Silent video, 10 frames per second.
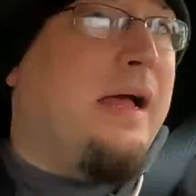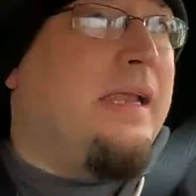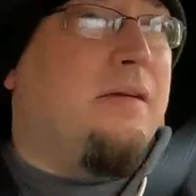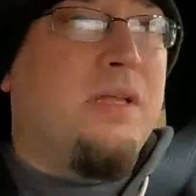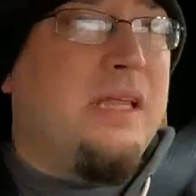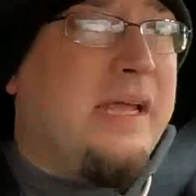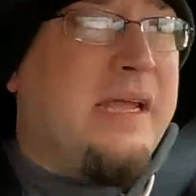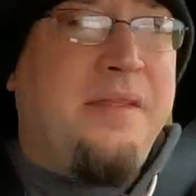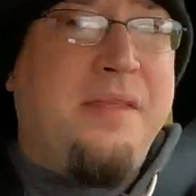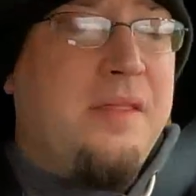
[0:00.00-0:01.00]
I didn't really like
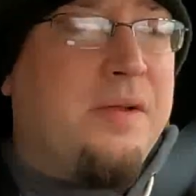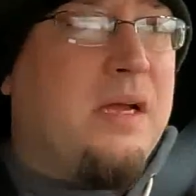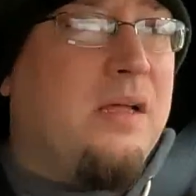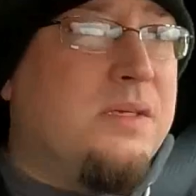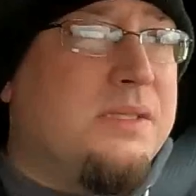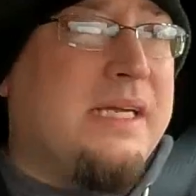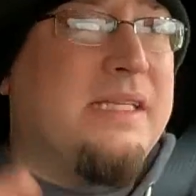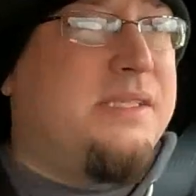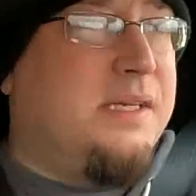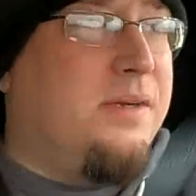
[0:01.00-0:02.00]
any of the other colors. I
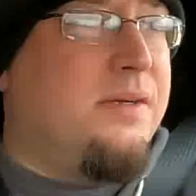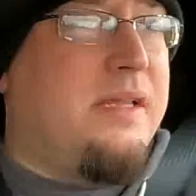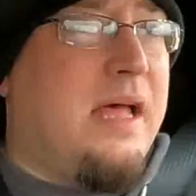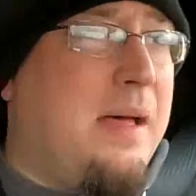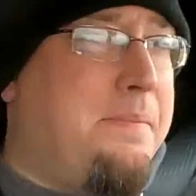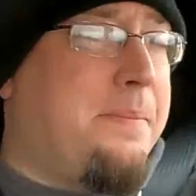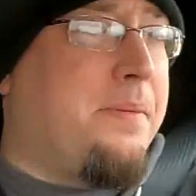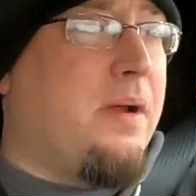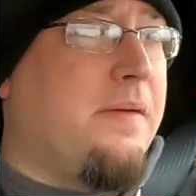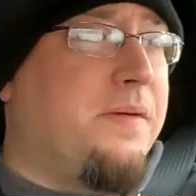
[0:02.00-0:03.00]
considered the hot
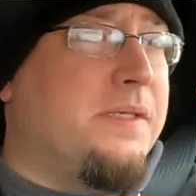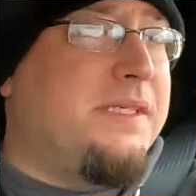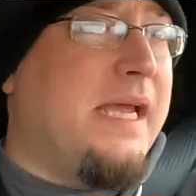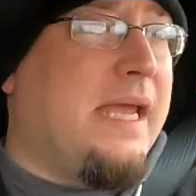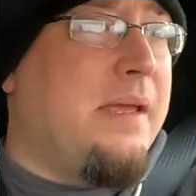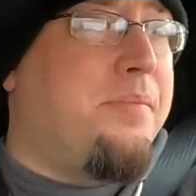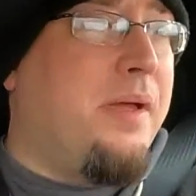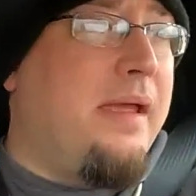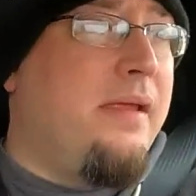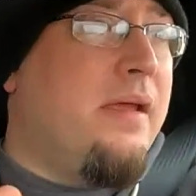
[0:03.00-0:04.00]
pepper red for a second,
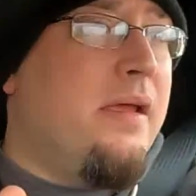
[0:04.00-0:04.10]
but